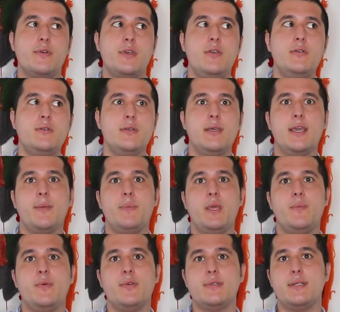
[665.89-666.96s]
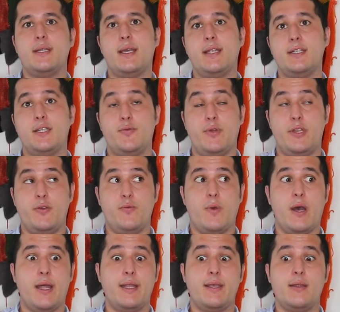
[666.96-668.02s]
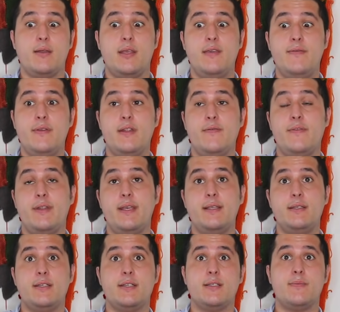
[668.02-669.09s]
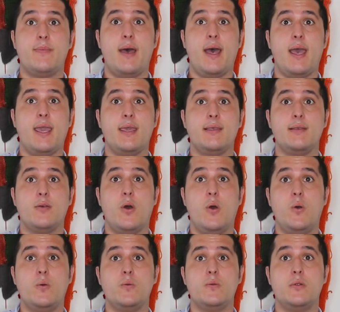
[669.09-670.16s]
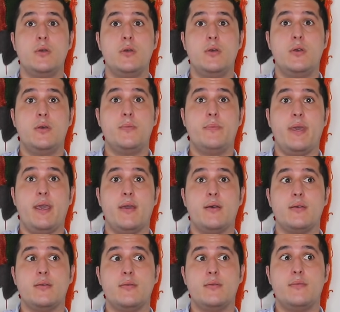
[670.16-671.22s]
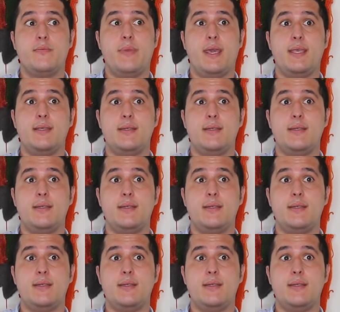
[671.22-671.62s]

usually get people's attention when you want it, even if it is just my own pale,